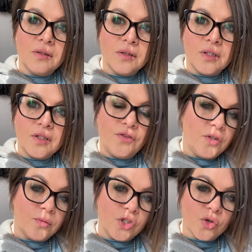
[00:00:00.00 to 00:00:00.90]
If
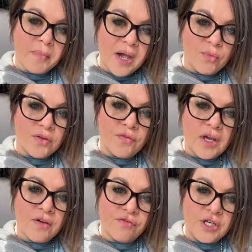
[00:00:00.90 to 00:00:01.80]
you're met with
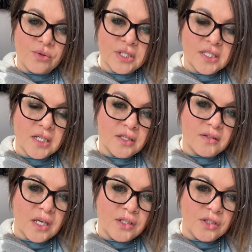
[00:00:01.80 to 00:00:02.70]
fear frequencies,
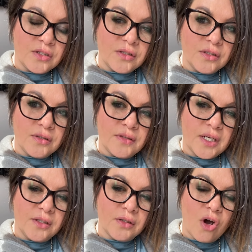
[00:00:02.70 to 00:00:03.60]
then
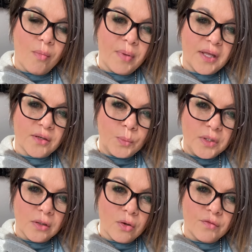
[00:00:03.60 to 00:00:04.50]
combat them
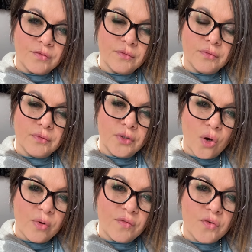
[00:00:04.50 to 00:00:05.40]
with love, not
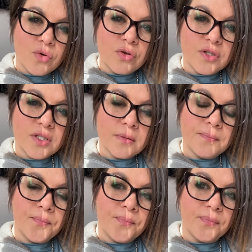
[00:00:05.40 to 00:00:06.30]
with force.
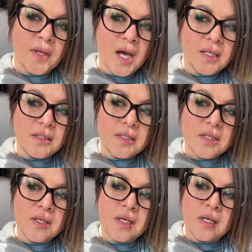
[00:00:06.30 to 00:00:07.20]
And
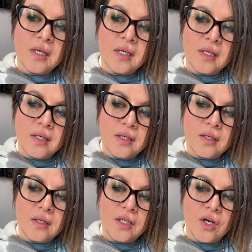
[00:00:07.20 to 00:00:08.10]

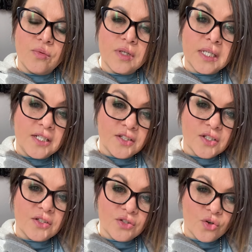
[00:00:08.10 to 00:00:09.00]

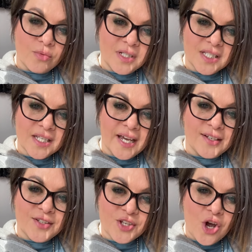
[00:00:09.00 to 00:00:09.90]
Lisa's taught me today,
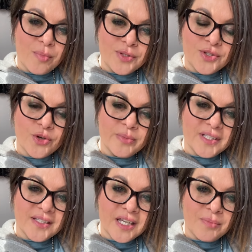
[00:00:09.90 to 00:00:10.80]
and Saab has taught me
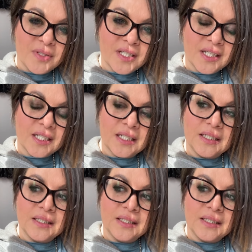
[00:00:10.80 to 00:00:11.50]
today particularly,